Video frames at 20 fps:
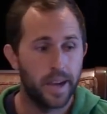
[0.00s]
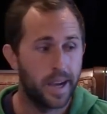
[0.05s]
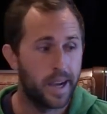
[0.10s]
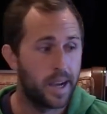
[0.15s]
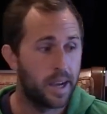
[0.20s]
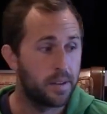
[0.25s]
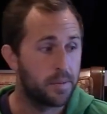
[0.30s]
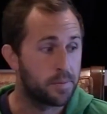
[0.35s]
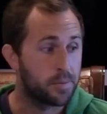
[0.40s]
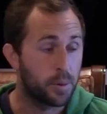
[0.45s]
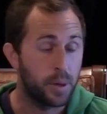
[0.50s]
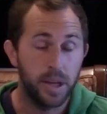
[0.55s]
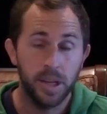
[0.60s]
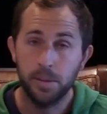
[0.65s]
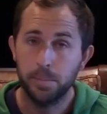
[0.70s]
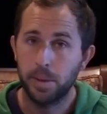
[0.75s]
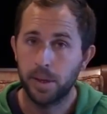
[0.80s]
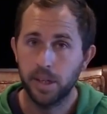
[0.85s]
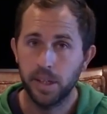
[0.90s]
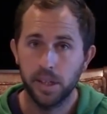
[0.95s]
Uh, for
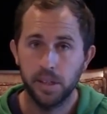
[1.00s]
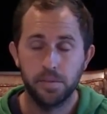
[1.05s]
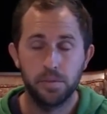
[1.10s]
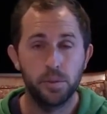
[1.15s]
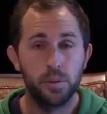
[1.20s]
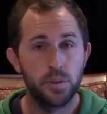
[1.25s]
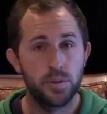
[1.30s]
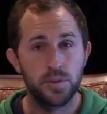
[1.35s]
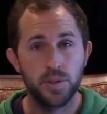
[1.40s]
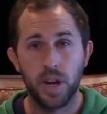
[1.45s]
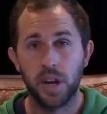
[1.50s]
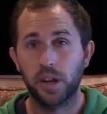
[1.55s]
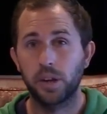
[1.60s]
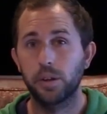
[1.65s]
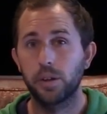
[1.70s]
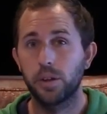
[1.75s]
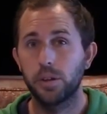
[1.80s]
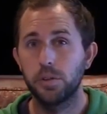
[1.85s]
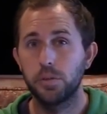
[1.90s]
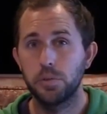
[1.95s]
anybody. If you're a
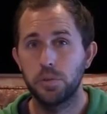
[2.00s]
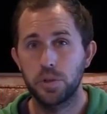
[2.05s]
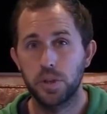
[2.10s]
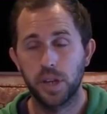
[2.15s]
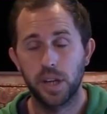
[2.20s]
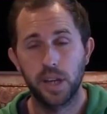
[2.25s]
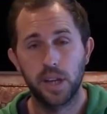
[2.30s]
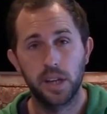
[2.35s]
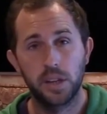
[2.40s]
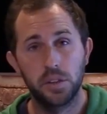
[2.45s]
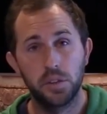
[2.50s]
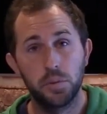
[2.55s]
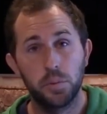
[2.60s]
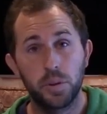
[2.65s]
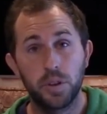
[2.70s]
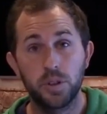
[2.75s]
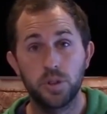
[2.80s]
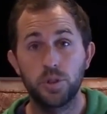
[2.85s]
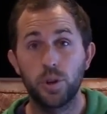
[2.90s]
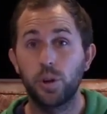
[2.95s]
soccer coach and you
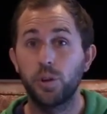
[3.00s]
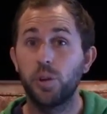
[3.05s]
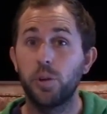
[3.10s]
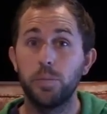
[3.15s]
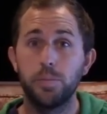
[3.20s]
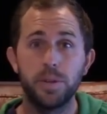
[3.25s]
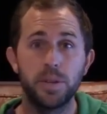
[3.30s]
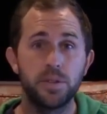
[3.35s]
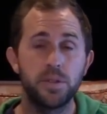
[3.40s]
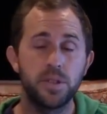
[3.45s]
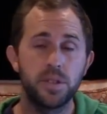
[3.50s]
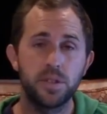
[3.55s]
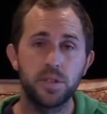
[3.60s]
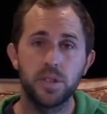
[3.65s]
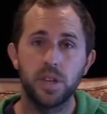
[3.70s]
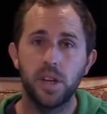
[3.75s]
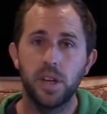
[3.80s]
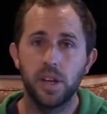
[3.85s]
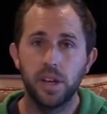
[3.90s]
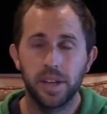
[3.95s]
want to start your own
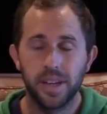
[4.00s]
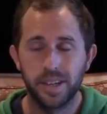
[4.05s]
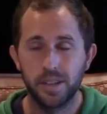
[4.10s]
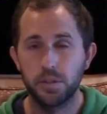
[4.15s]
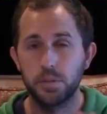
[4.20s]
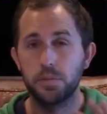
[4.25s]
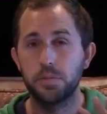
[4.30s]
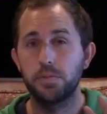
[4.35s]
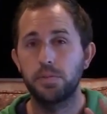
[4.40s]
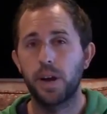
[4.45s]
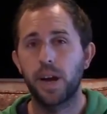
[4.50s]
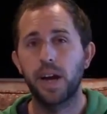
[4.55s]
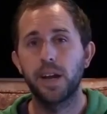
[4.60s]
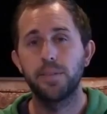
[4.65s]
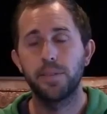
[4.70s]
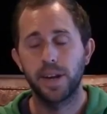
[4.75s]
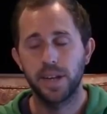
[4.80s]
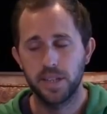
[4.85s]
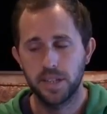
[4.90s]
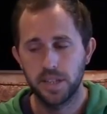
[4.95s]
business, here's
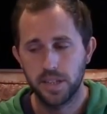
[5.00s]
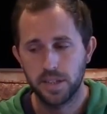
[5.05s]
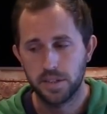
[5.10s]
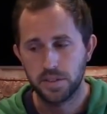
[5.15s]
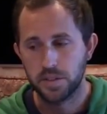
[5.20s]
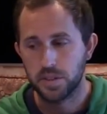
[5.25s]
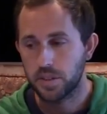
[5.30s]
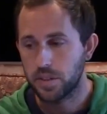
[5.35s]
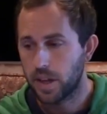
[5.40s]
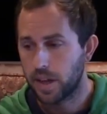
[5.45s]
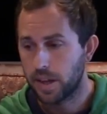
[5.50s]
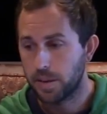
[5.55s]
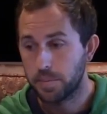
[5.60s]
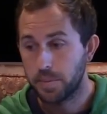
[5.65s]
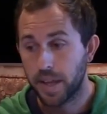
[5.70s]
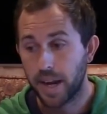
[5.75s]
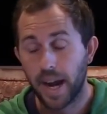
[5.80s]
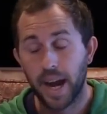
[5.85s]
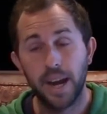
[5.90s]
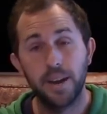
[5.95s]
five ideas um,
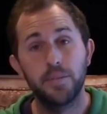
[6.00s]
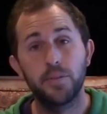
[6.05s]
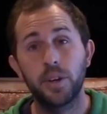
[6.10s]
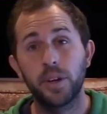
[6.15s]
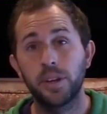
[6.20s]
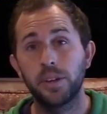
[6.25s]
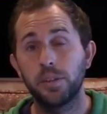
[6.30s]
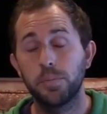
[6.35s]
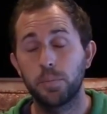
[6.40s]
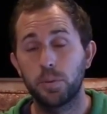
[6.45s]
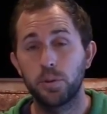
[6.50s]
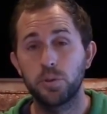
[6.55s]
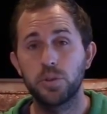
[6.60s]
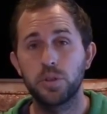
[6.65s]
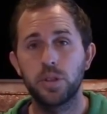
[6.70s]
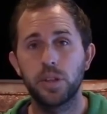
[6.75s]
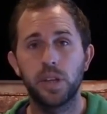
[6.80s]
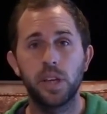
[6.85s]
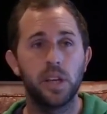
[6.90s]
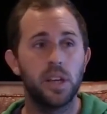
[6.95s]
that I've done
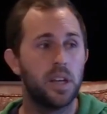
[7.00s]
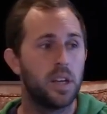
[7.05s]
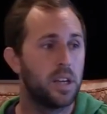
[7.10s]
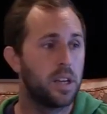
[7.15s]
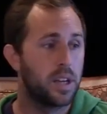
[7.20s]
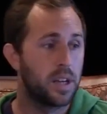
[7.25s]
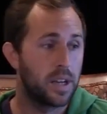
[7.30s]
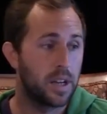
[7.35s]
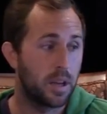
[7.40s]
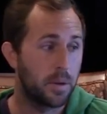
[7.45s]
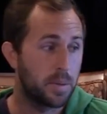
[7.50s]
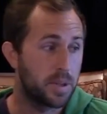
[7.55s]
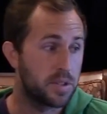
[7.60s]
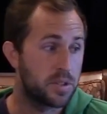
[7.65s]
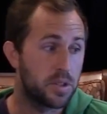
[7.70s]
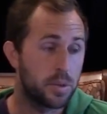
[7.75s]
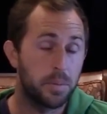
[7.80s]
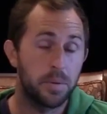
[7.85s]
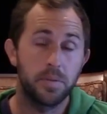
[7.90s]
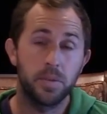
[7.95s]
personally um, and
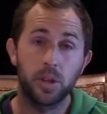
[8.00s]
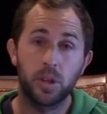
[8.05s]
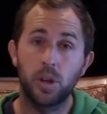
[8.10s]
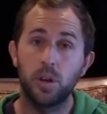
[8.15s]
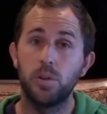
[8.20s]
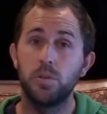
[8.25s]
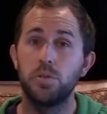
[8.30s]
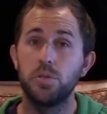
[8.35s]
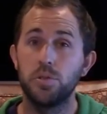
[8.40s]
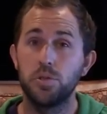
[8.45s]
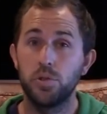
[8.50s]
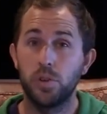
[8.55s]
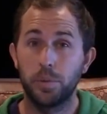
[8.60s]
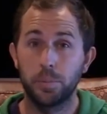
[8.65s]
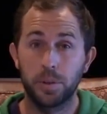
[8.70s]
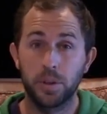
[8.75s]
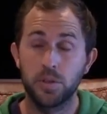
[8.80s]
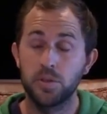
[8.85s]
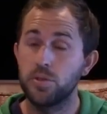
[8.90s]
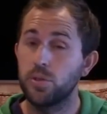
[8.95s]
some of the coaches who
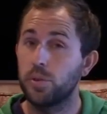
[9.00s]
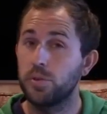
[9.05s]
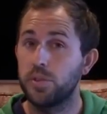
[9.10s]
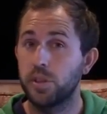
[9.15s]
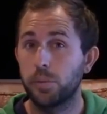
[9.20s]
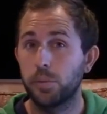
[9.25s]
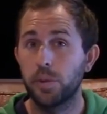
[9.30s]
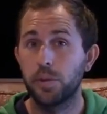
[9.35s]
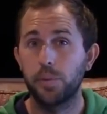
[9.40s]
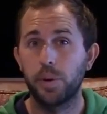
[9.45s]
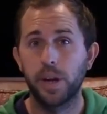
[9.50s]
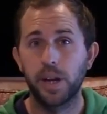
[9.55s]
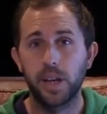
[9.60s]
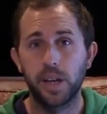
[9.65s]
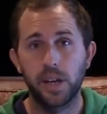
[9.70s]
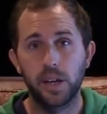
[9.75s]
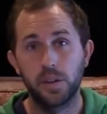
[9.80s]
I'm consulting with right